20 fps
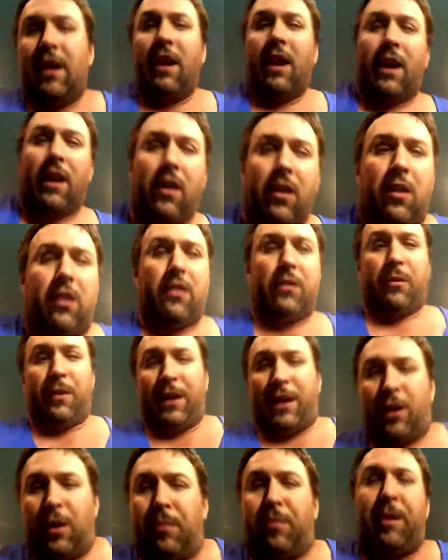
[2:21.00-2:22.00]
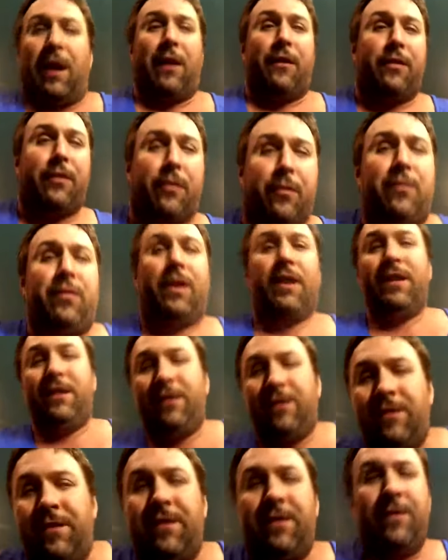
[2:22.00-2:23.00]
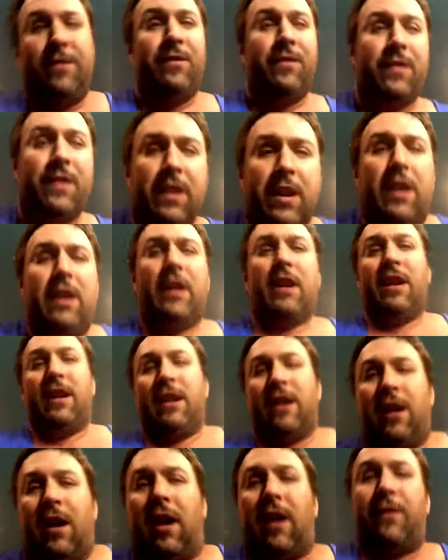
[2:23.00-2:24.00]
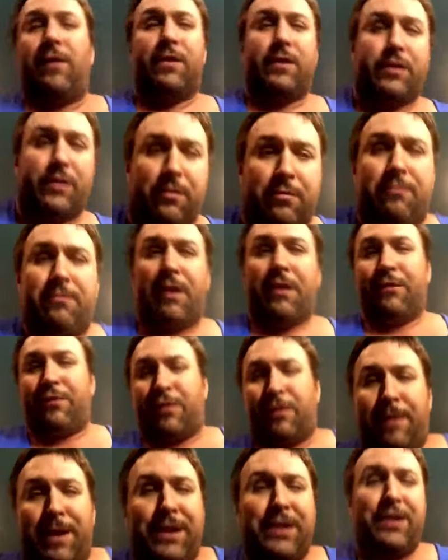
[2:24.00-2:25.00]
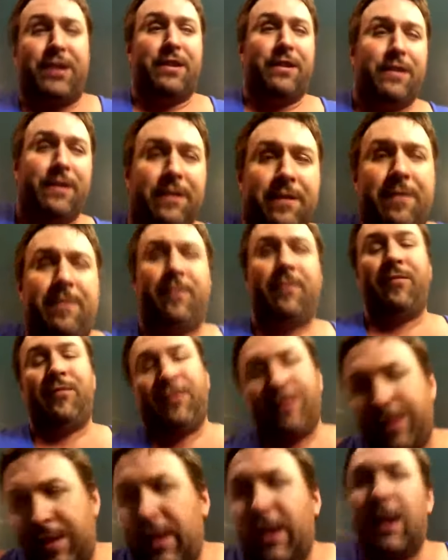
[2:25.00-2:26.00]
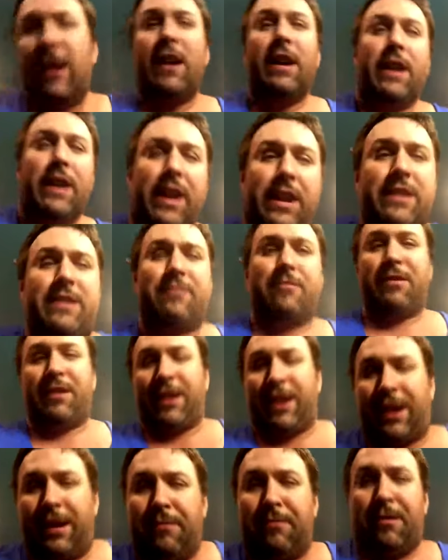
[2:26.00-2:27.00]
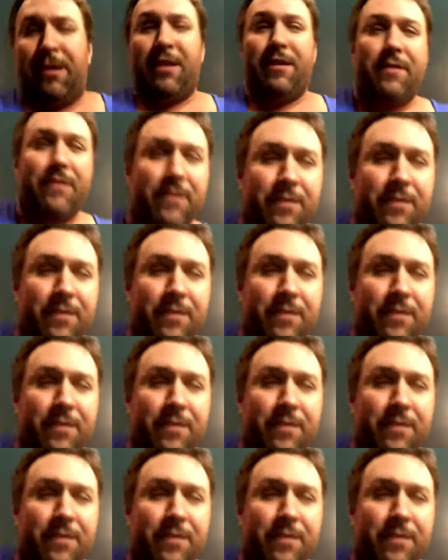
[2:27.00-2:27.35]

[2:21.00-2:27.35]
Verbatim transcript: And along the way, I hope you have some fun, offer some information, and some enlightenment.